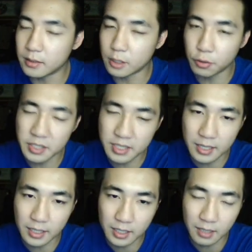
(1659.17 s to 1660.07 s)

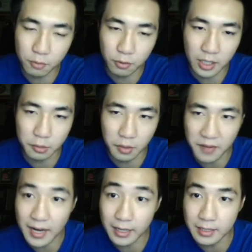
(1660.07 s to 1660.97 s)
3-star that came together with
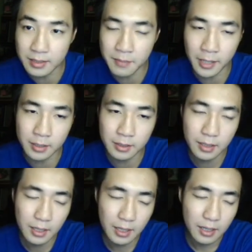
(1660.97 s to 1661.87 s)
Eileen's banner.
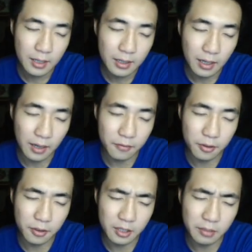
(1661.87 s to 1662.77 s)
I
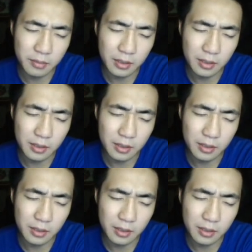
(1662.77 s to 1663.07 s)
forgot her name.